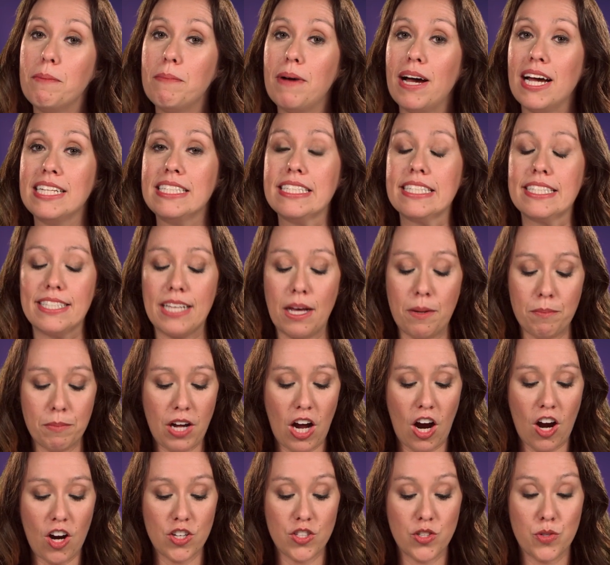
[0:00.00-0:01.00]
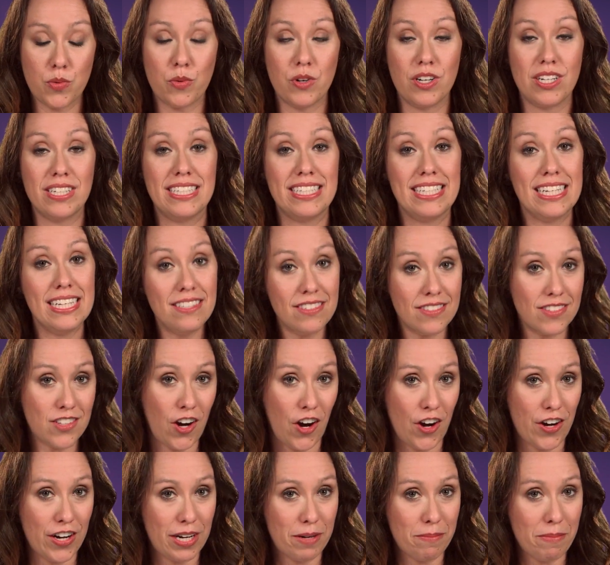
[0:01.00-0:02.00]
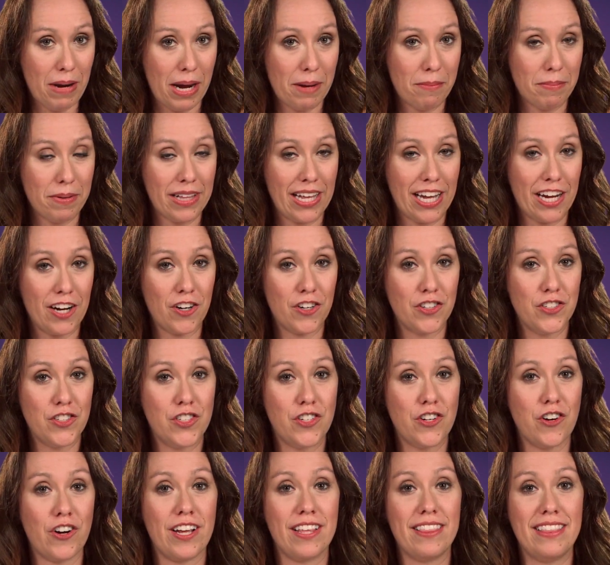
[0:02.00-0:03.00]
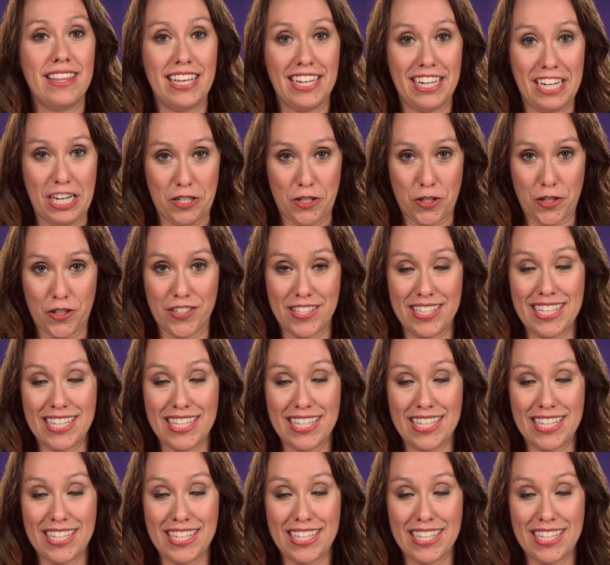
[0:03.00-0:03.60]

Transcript: in mind some cards were discarded by players during the initial